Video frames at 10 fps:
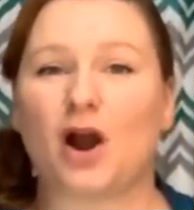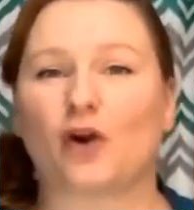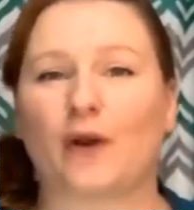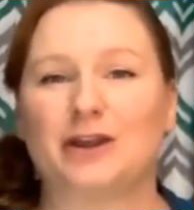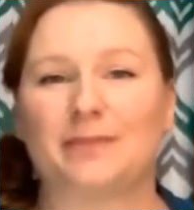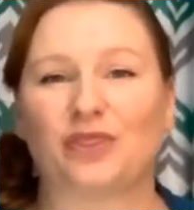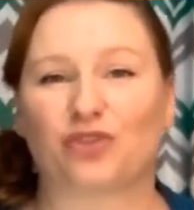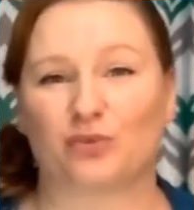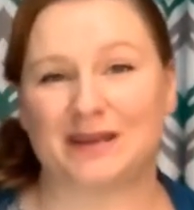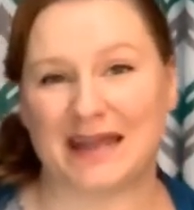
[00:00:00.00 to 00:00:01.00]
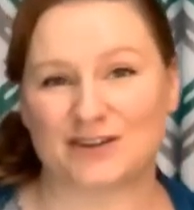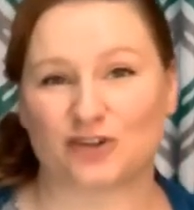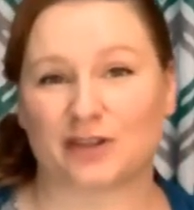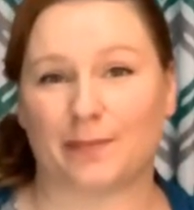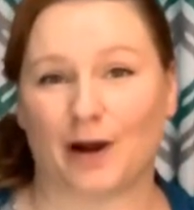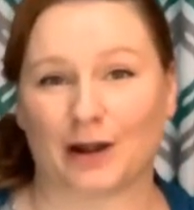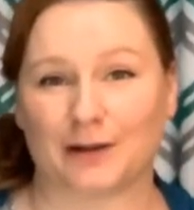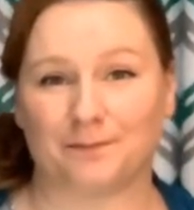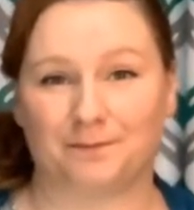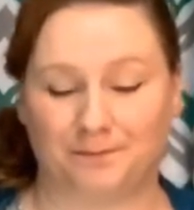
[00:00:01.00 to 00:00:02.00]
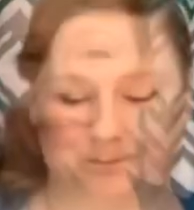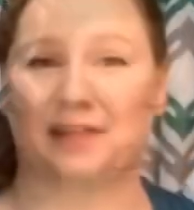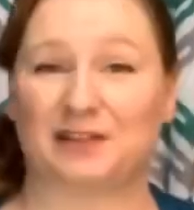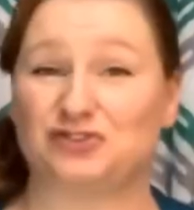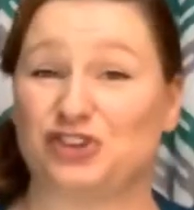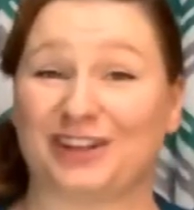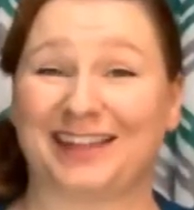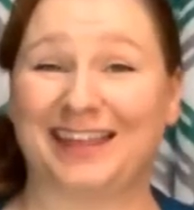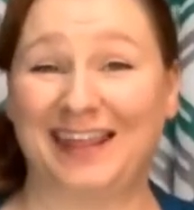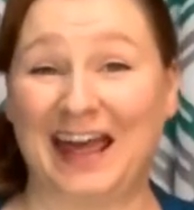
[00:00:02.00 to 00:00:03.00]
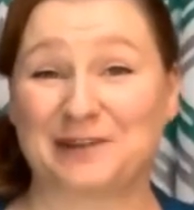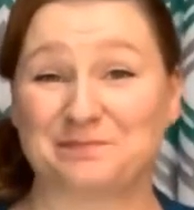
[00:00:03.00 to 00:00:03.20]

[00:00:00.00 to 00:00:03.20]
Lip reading: are going to be 3 inches apart, just like that.